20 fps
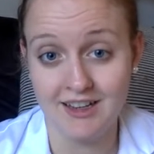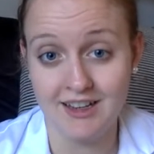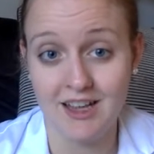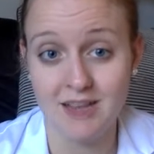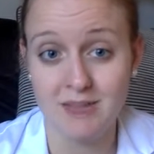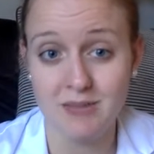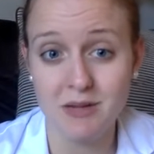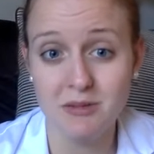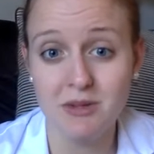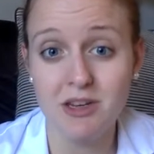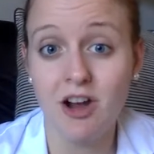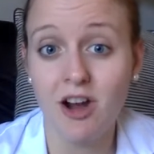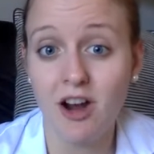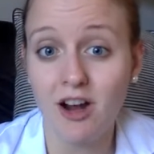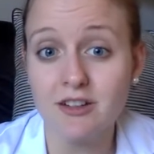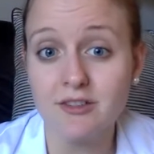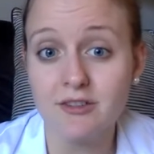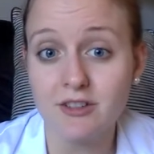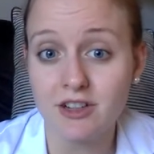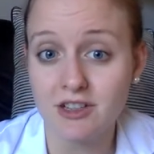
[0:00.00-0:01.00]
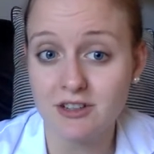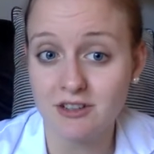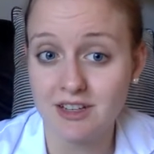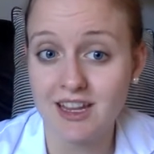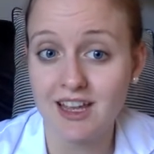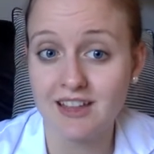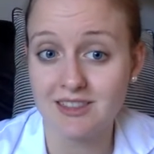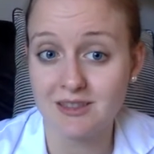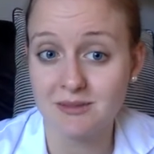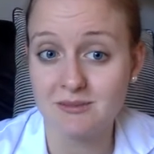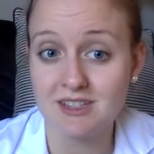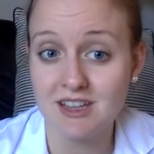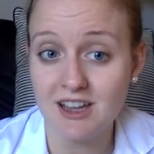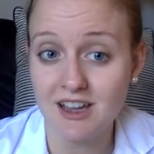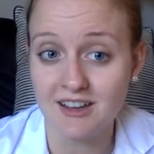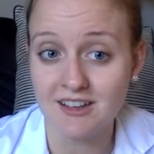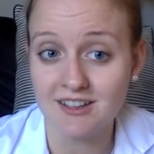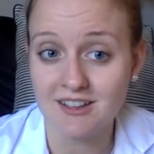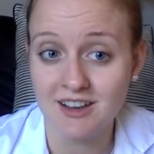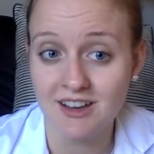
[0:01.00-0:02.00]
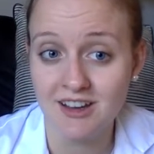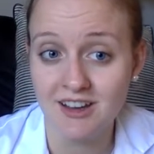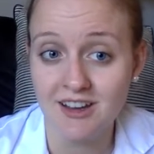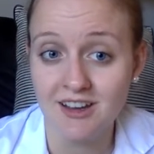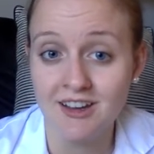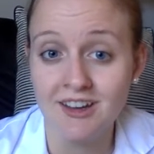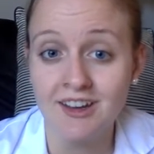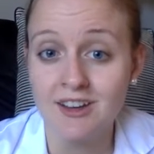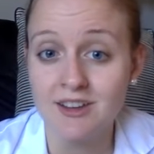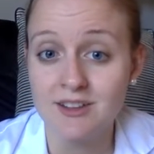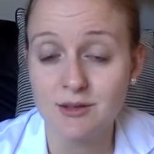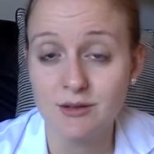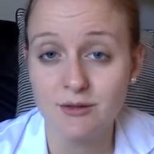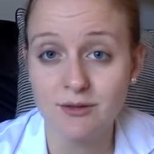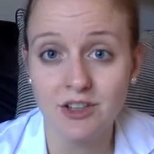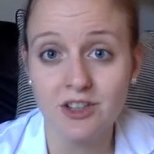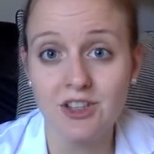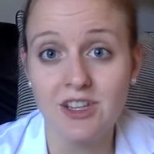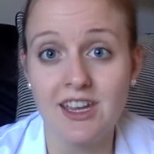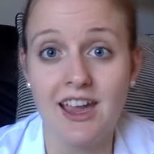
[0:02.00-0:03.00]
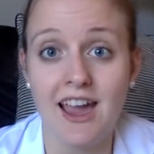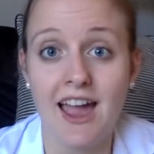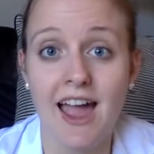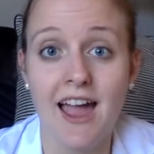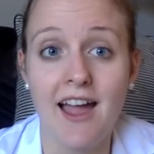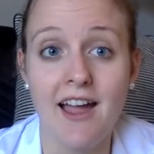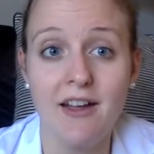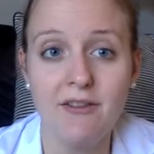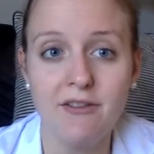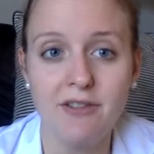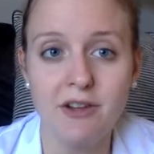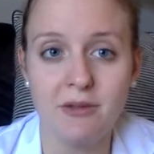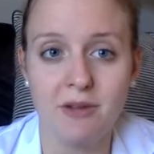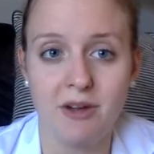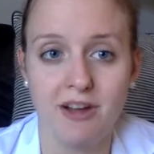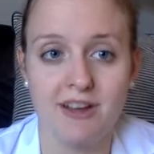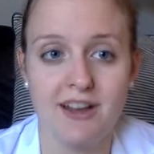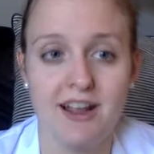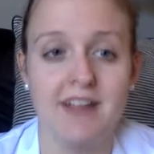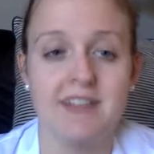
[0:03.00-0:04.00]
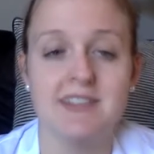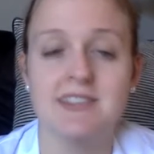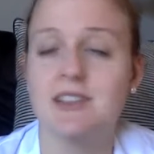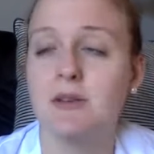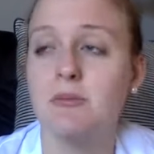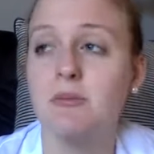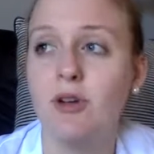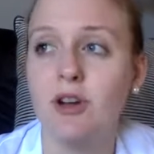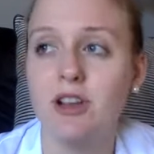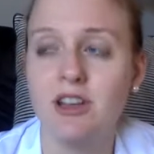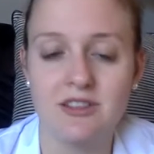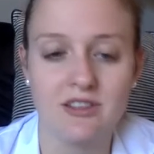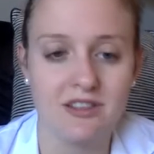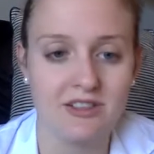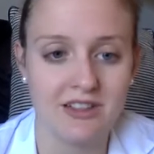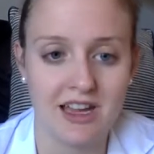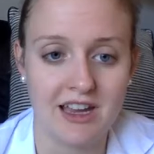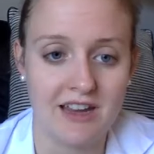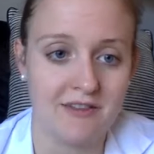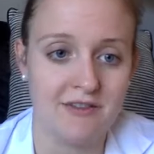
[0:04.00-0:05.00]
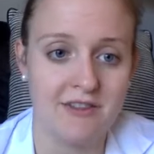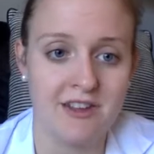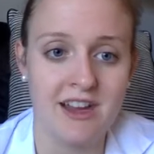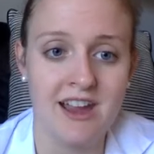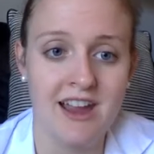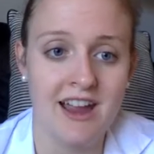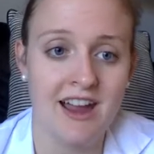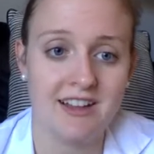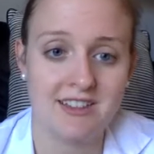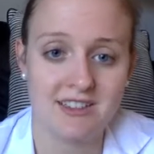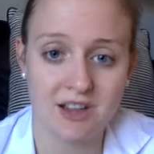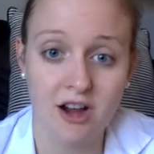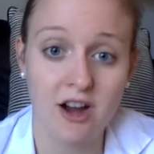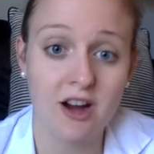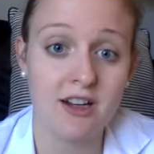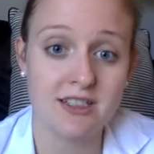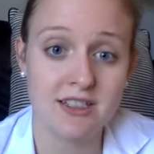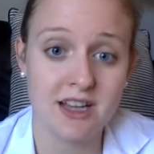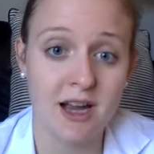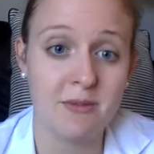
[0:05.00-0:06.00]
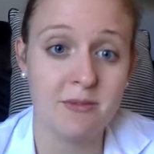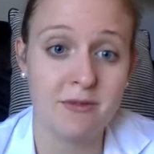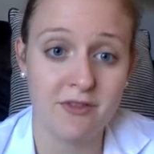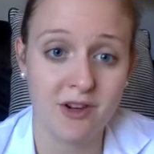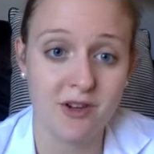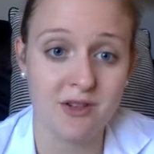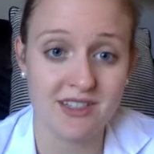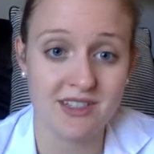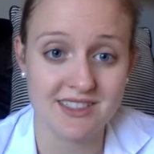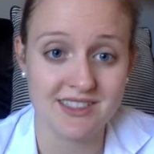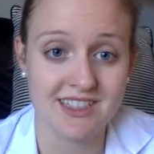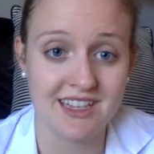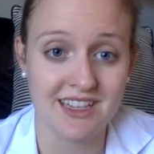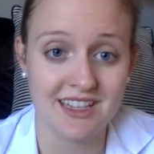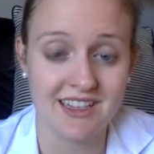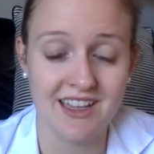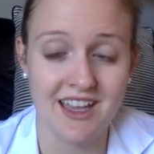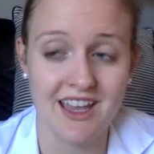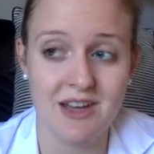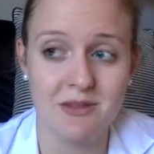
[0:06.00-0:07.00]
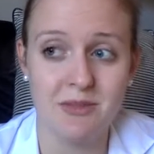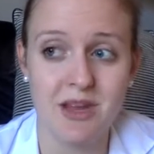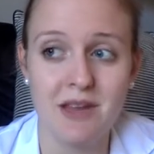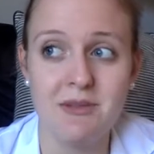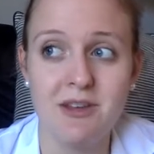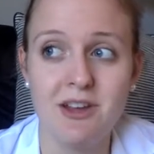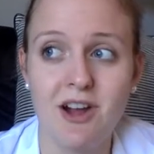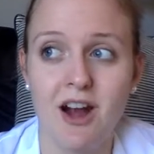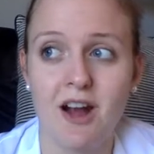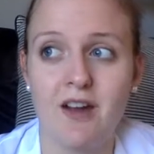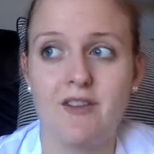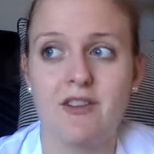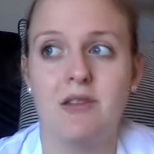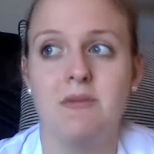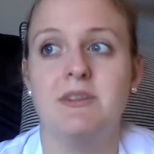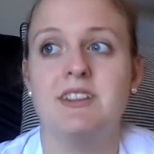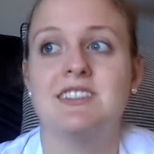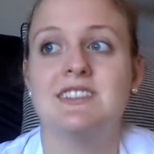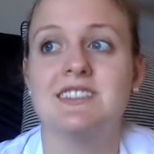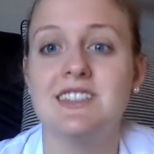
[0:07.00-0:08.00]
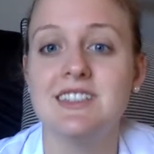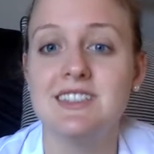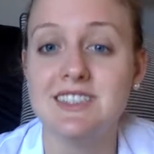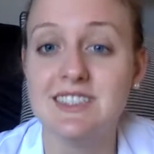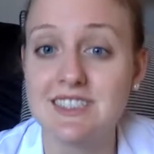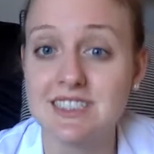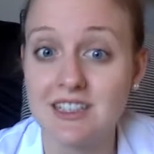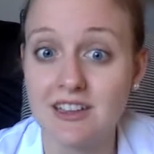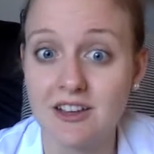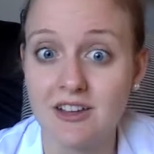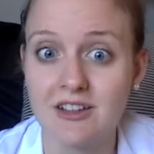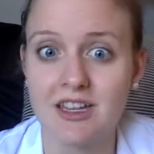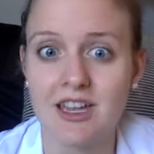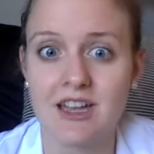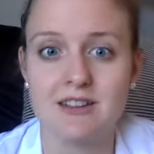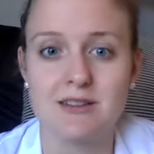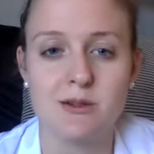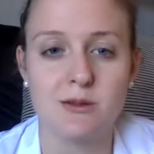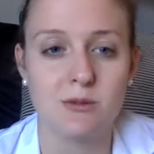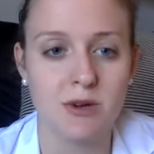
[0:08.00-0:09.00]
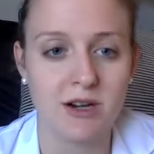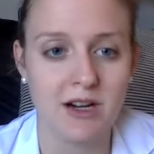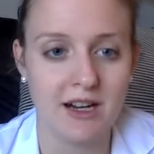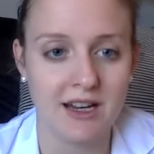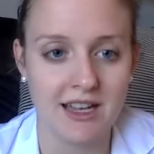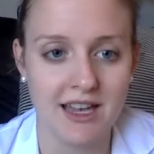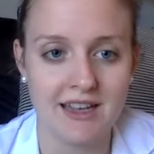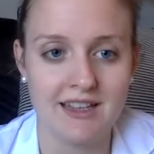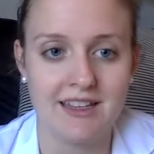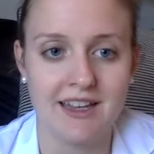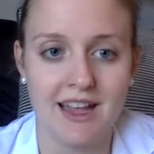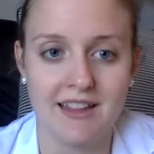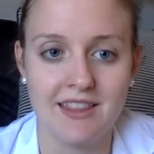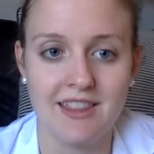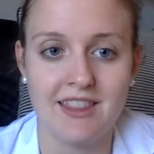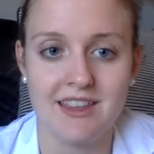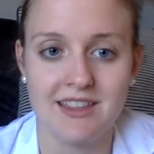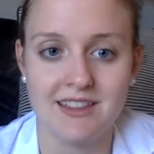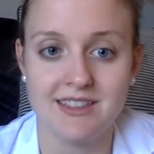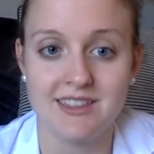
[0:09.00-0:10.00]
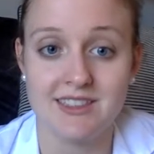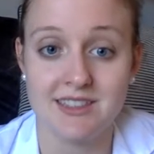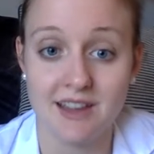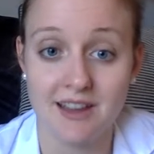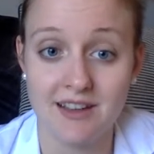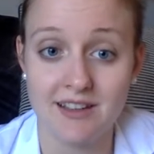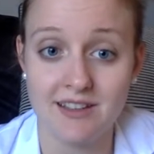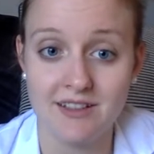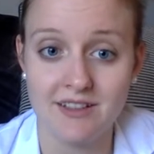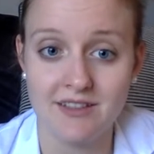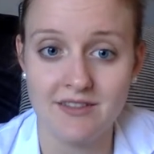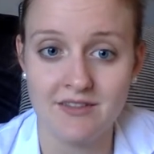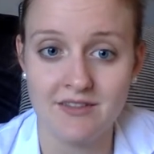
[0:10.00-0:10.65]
It may be hard for you to get them done. So really everyone at some point in their life has a hard time focusing, and it may be hard for them to sit still, get to work, and get things done.